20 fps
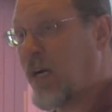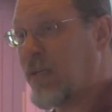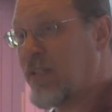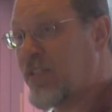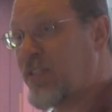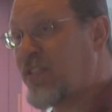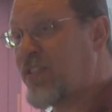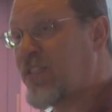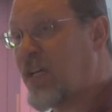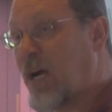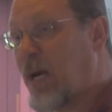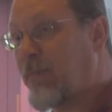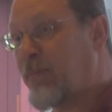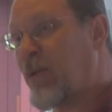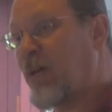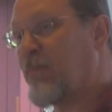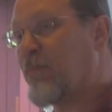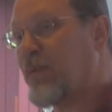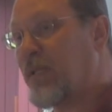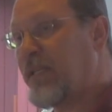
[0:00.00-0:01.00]
stop
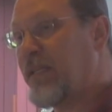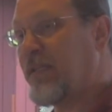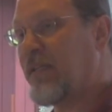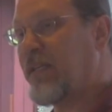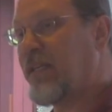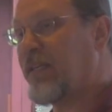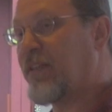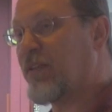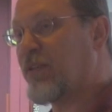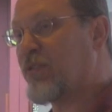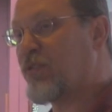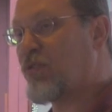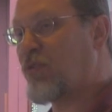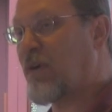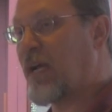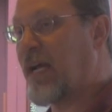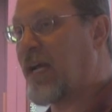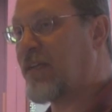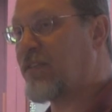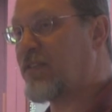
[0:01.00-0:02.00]
completely in their
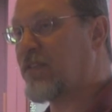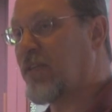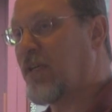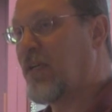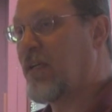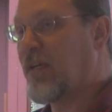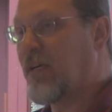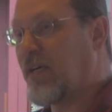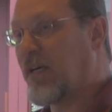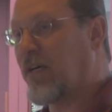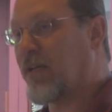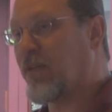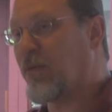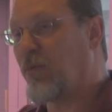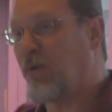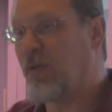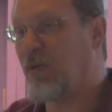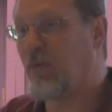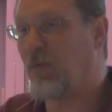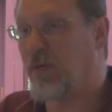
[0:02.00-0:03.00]
tracks on the
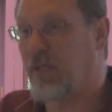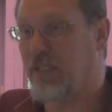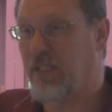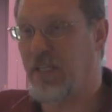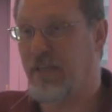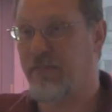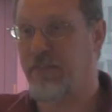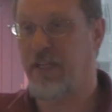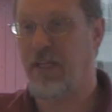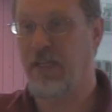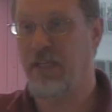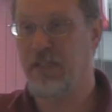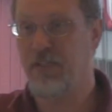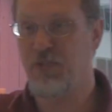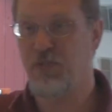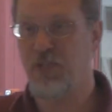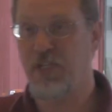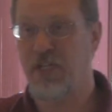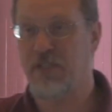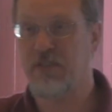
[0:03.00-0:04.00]
1-to-1 if they
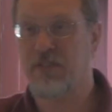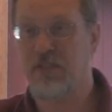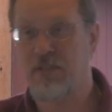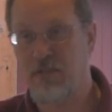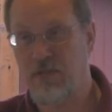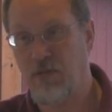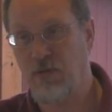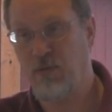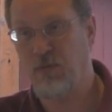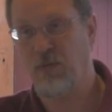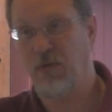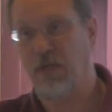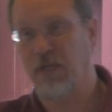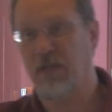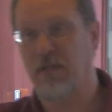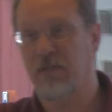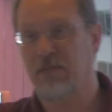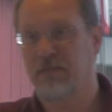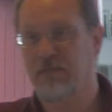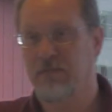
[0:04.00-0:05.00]
ingest salt
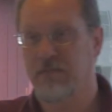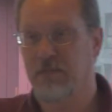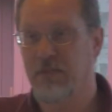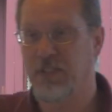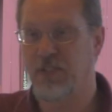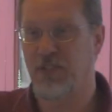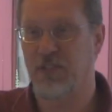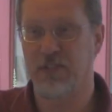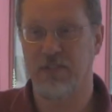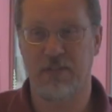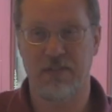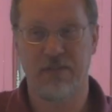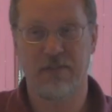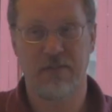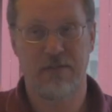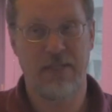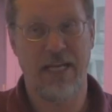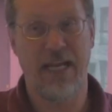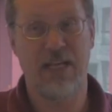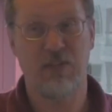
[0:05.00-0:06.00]
water, which is
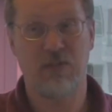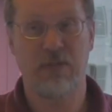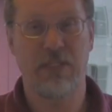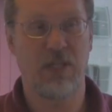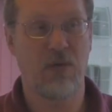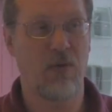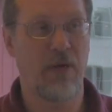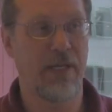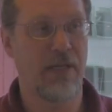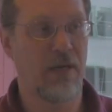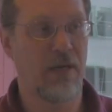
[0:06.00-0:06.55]
actually quite